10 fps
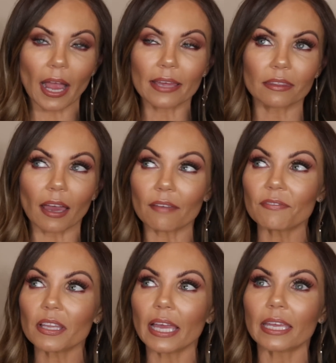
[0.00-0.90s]
I, I
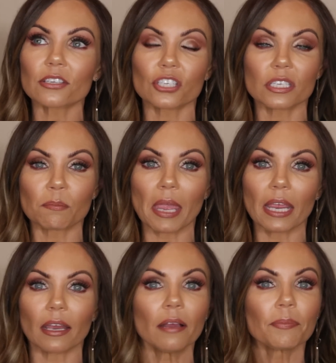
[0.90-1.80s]
feel like it's just
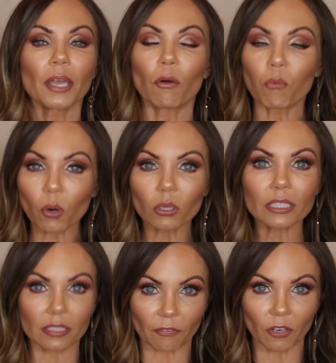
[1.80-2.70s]
made a
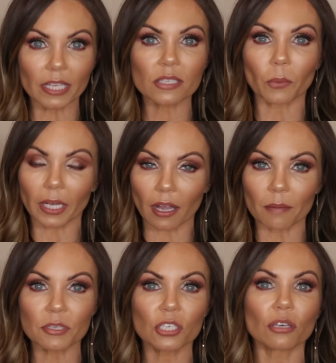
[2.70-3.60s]
world of difference when it
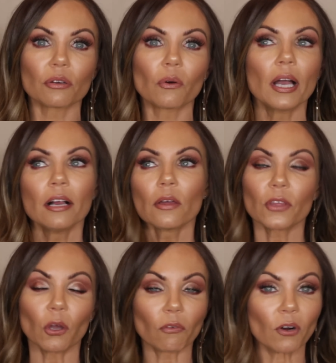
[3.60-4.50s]
comes to
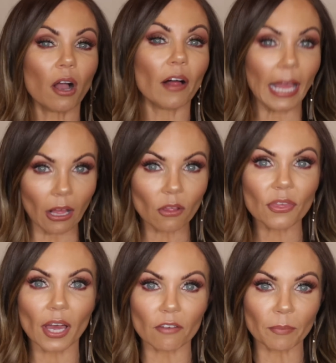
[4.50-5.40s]
the overall
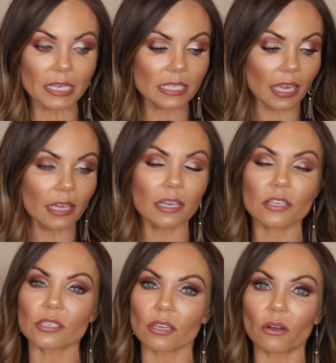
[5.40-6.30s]
health of my skin.
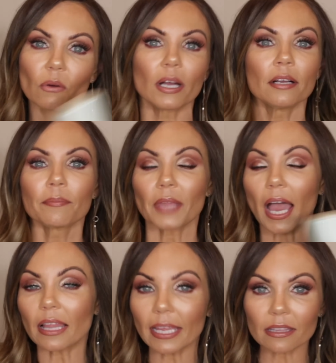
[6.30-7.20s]
So
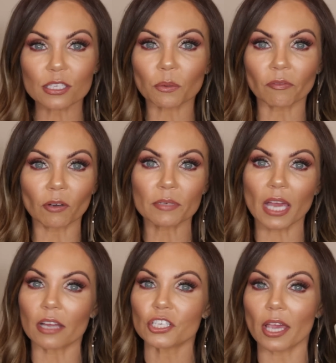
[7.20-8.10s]
I like this one from
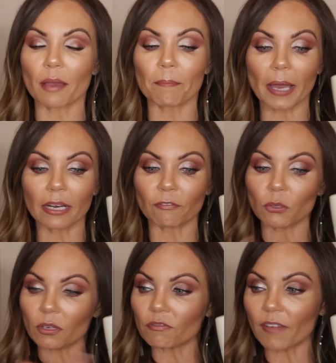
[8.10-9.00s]
Tatcha, but if
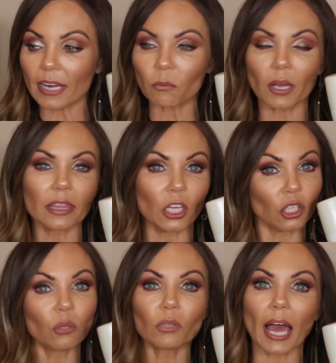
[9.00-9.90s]
you can find one that
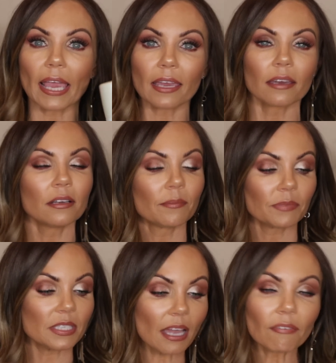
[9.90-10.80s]
you like,
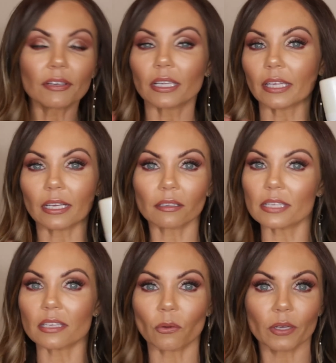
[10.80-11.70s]
definitely
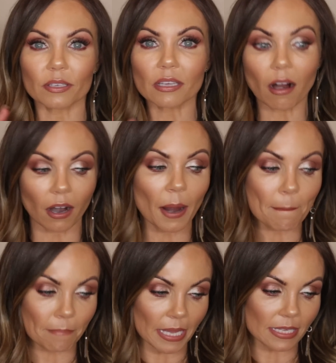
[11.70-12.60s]
cleansing oils are
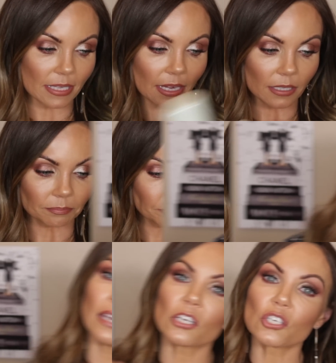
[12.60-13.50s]
amazing.
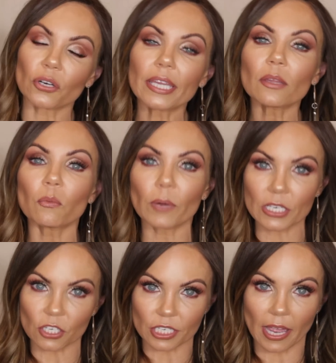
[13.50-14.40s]
Then during the
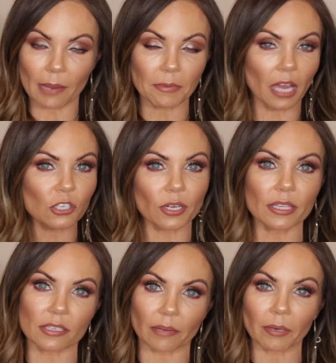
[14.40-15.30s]
winter time, not
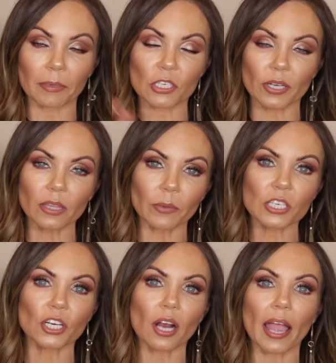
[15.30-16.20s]
during the summer, but during the
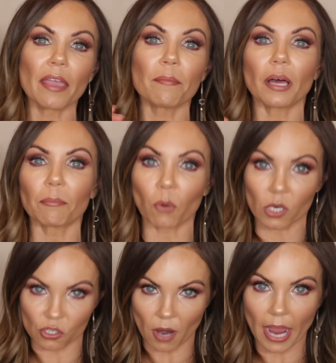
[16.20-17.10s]
winter, I am
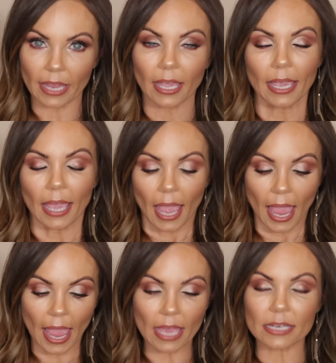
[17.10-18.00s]
more dry.
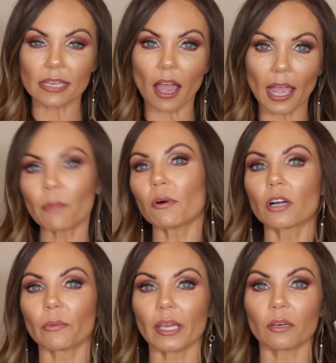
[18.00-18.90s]
And I will
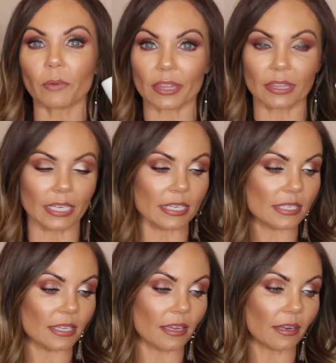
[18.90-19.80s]
go in with
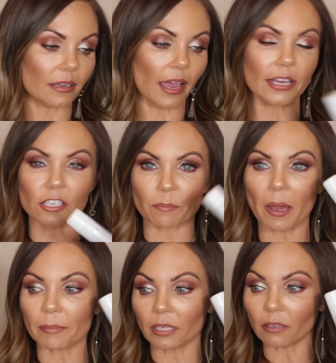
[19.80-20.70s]
this. And I just
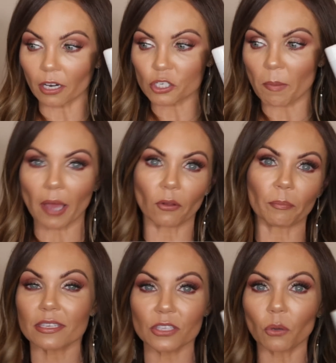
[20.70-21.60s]
bought me a large bottle.
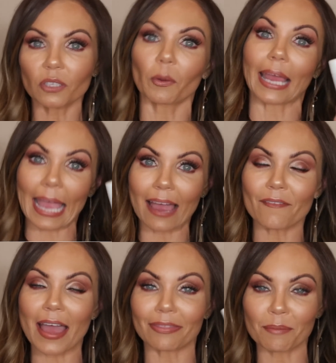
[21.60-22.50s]
This is the only one I
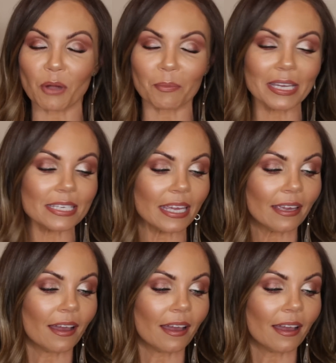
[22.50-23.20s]
have at the moment.